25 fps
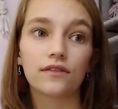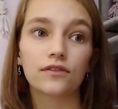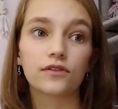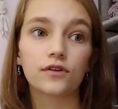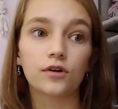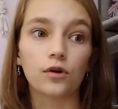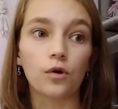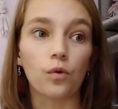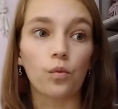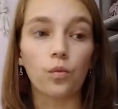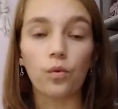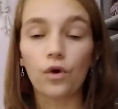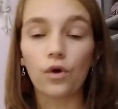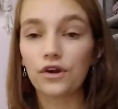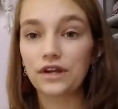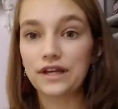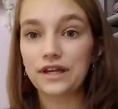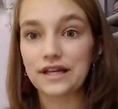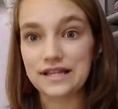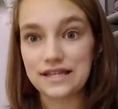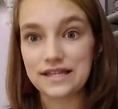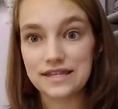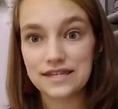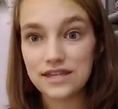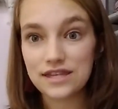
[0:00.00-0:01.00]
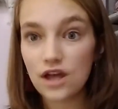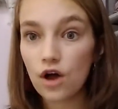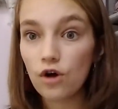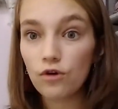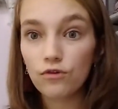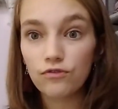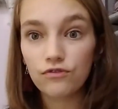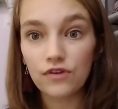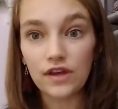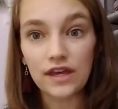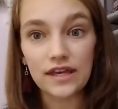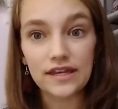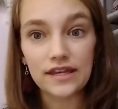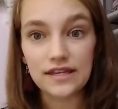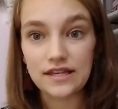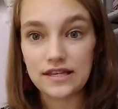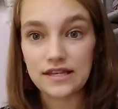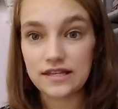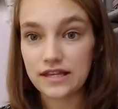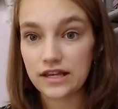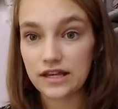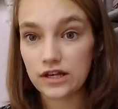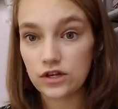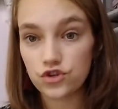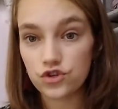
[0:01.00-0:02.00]
the work itself
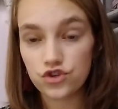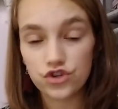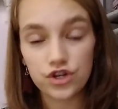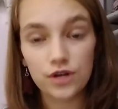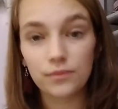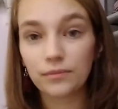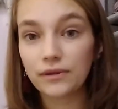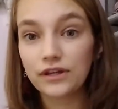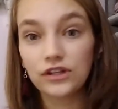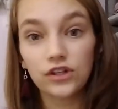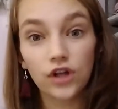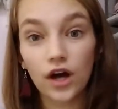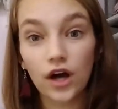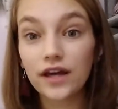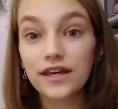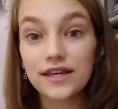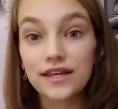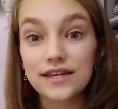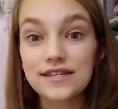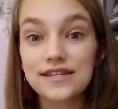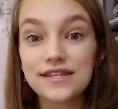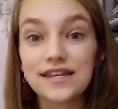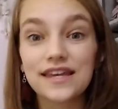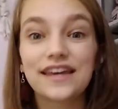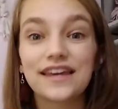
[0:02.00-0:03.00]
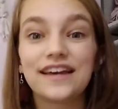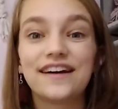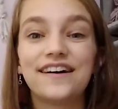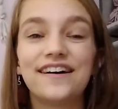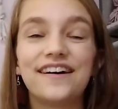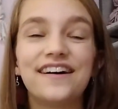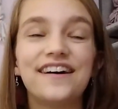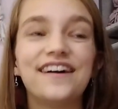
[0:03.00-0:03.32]
is extremely not easy.